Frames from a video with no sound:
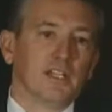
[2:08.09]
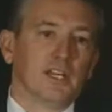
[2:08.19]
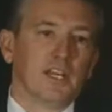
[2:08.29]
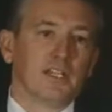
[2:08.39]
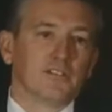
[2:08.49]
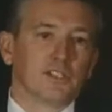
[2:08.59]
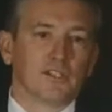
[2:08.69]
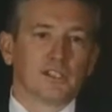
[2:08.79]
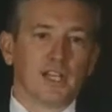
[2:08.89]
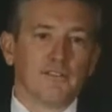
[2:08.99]
And it
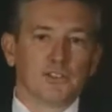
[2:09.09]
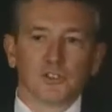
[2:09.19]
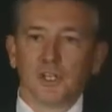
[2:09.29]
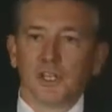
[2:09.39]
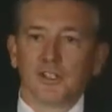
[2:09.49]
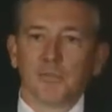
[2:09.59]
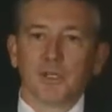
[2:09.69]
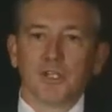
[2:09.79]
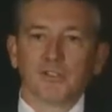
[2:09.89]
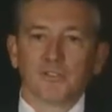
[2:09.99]
sounded kind of intriguing to
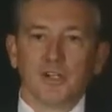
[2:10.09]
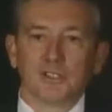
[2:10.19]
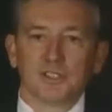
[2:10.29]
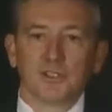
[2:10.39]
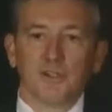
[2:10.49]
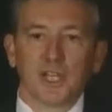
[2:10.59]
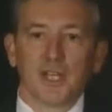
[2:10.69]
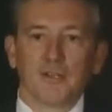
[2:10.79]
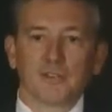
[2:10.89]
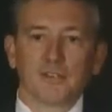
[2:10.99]
me, so I said,
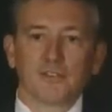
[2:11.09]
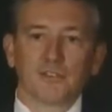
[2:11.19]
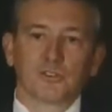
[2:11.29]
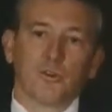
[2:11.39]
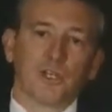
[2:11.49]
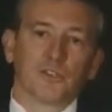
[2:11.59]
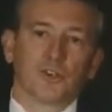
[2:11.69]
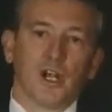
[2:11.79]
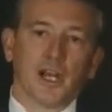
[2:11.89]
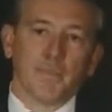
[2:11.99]
okay, let's go ahead and
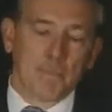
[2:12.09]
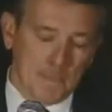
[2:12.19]
try it.